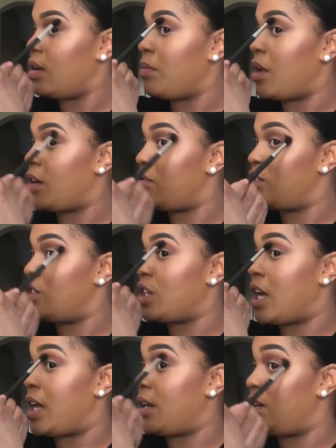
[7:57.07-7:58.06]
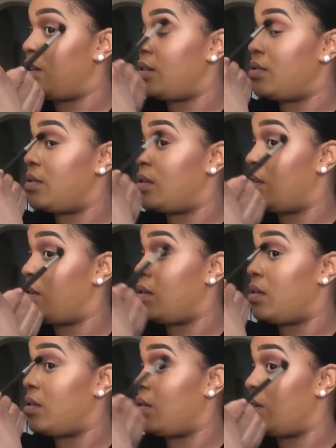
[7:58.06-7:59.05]
amount of shadow
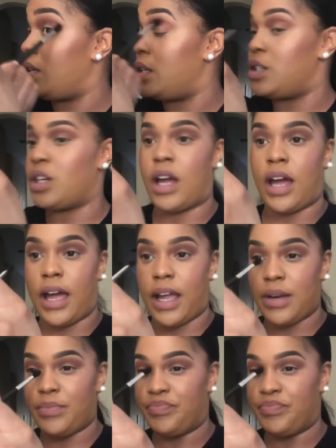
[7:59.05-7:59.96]
on each eye.